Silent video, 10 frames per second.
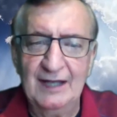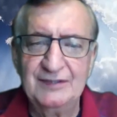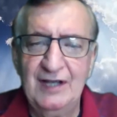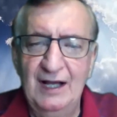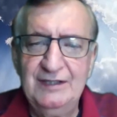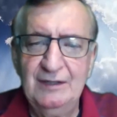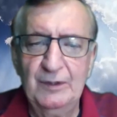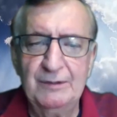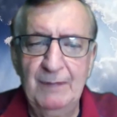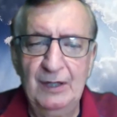As God did
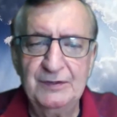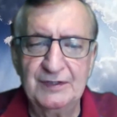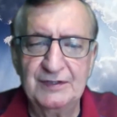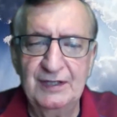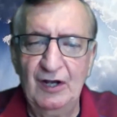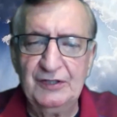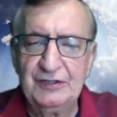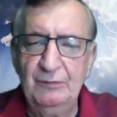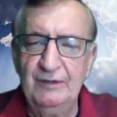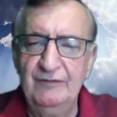with Moses, he
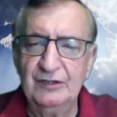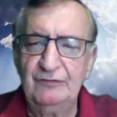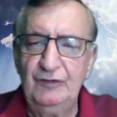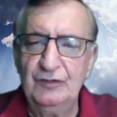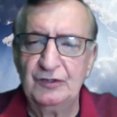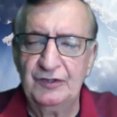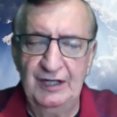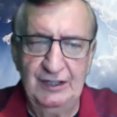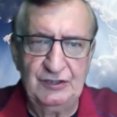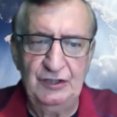also reveals future
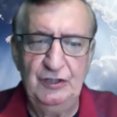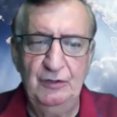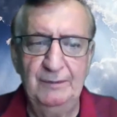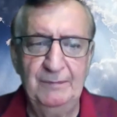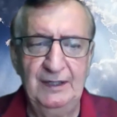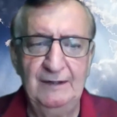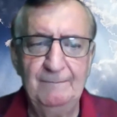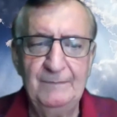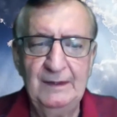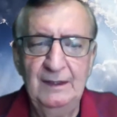things to you and me
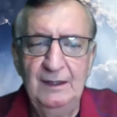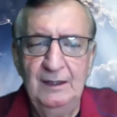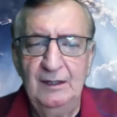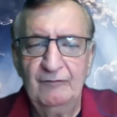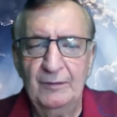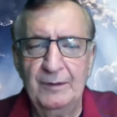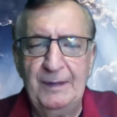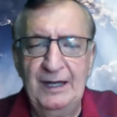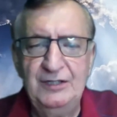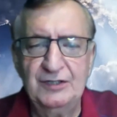from the
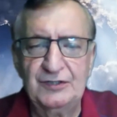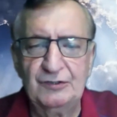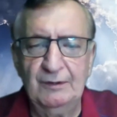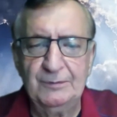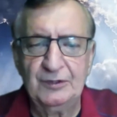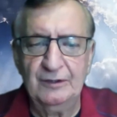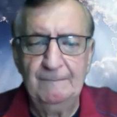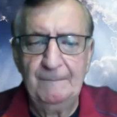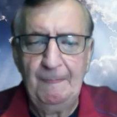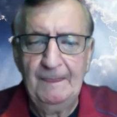pages of
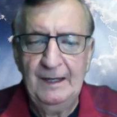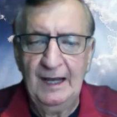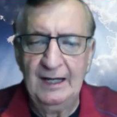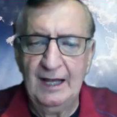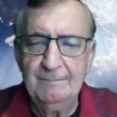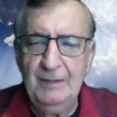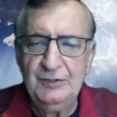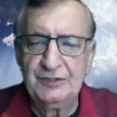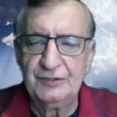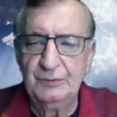Scripture. And like
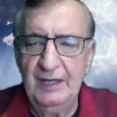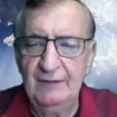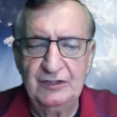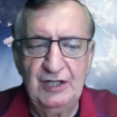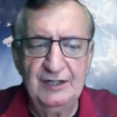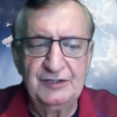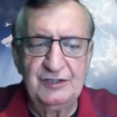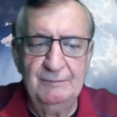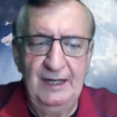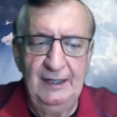Moses, we have a chance
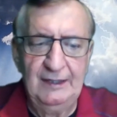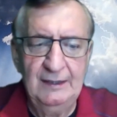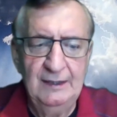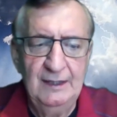to make